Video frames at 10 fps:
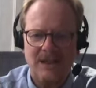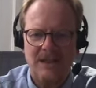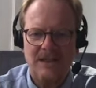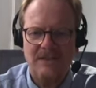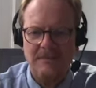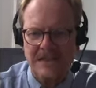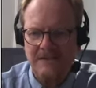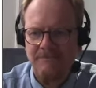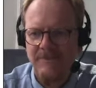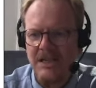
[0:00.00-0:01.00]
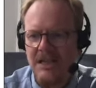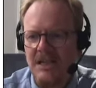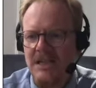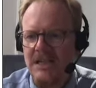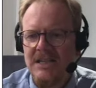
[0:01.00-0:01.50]
the mean.
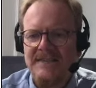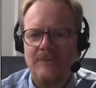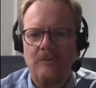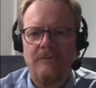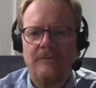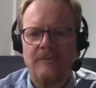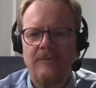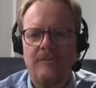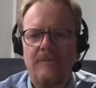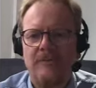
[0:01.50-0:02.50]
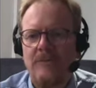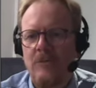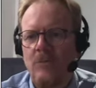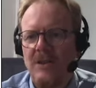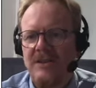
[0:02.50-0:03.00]
So
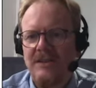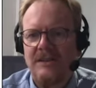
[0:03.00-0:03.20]
what